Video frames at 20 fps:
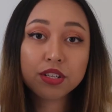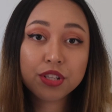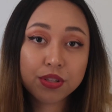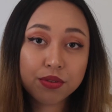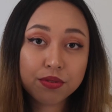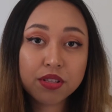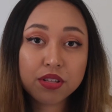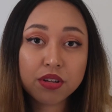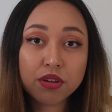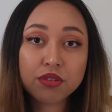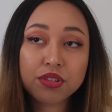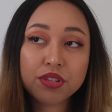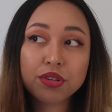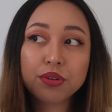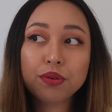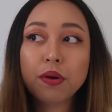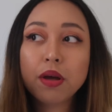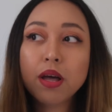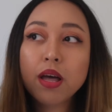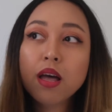She was
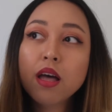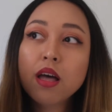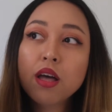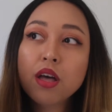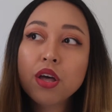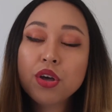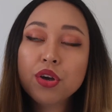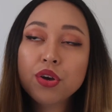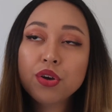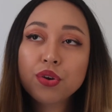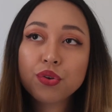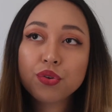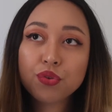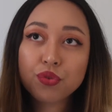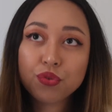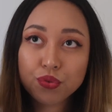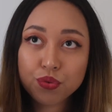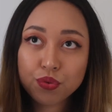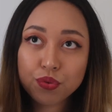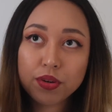also
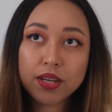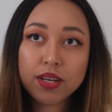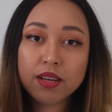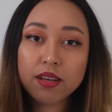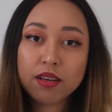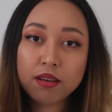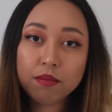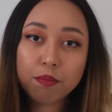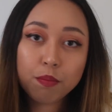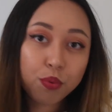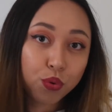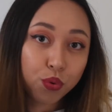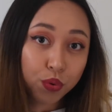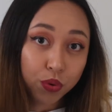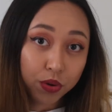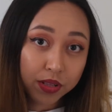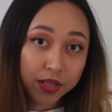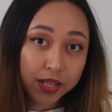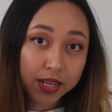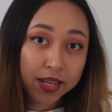treated
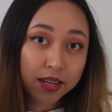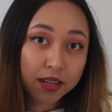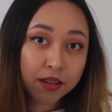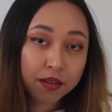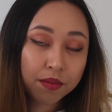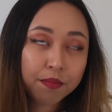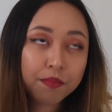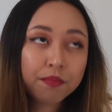poorly.